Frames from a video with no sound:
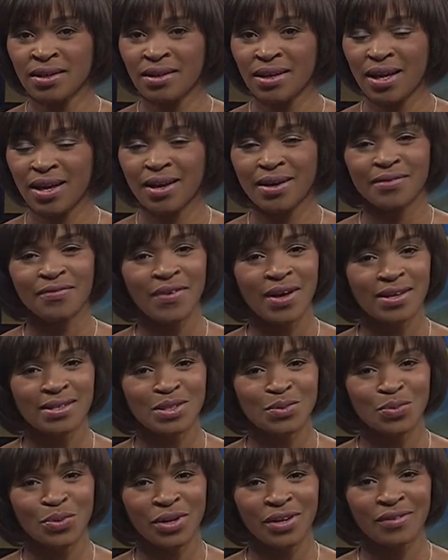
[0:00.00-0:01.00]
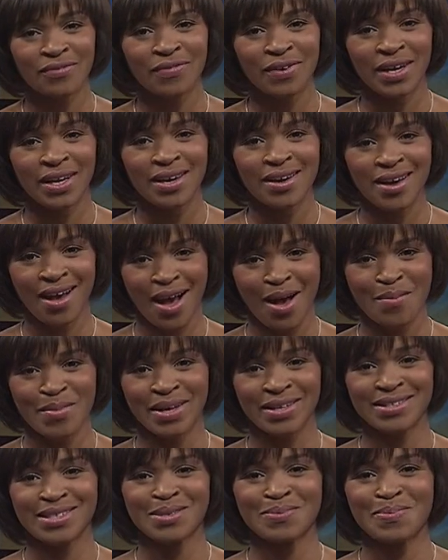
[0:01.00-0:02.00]
I found some pretty funny
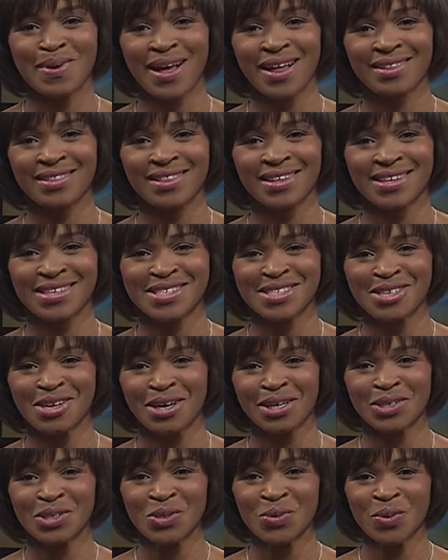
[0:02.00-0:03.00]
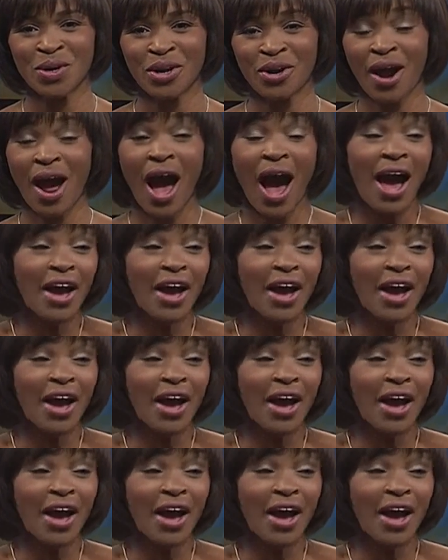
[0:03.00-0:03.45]
comments about this on Twitter.